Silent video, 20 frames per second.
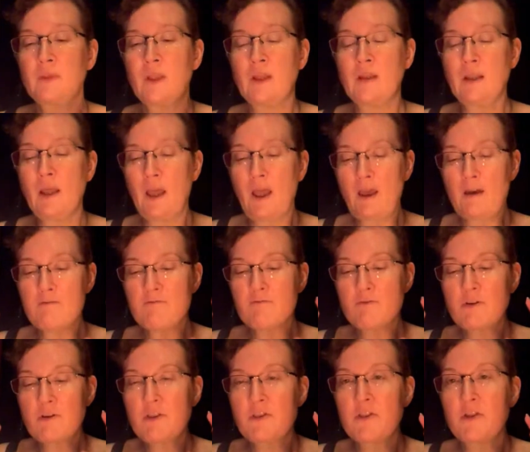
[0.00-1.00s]
And
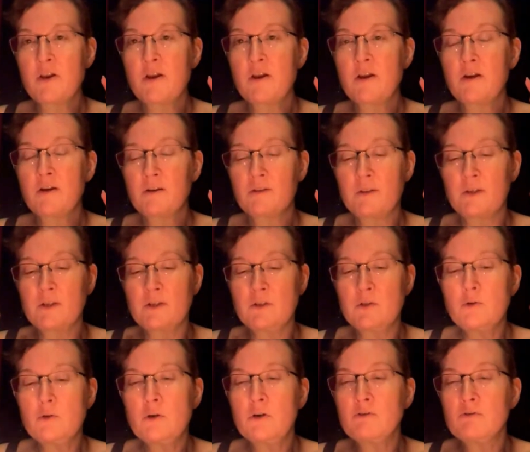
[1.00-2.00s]
everything that
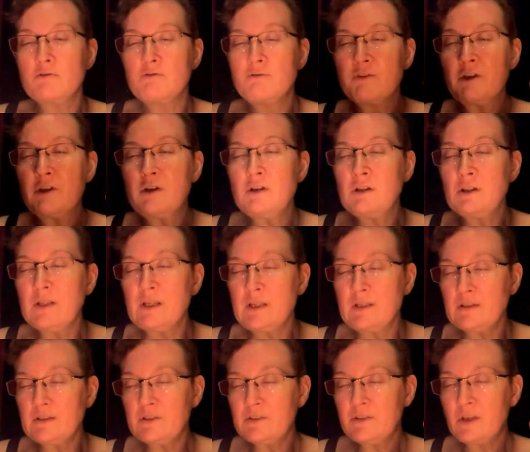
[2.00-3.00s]
you can feel
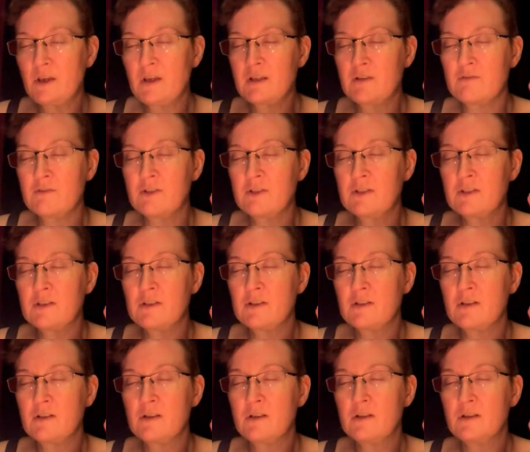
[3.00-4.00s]
inside of it
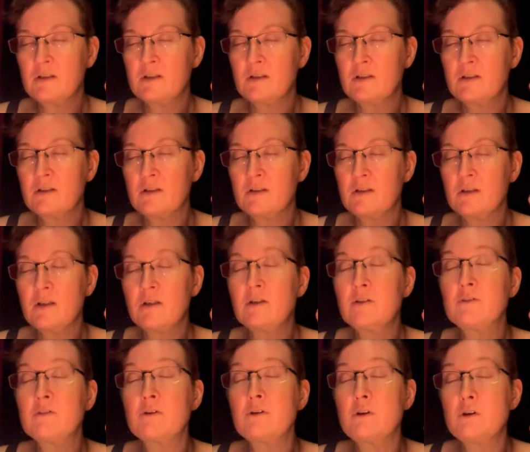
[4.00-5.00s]

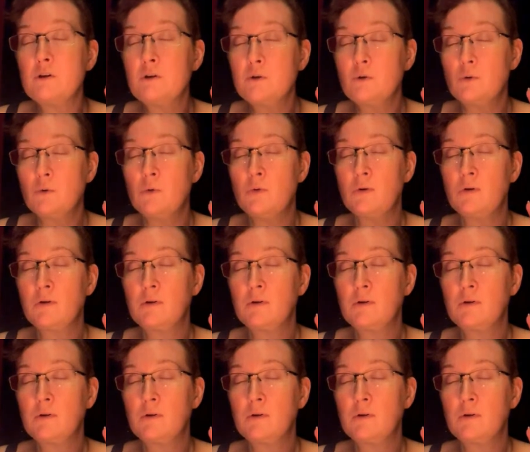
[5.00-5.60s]
is you,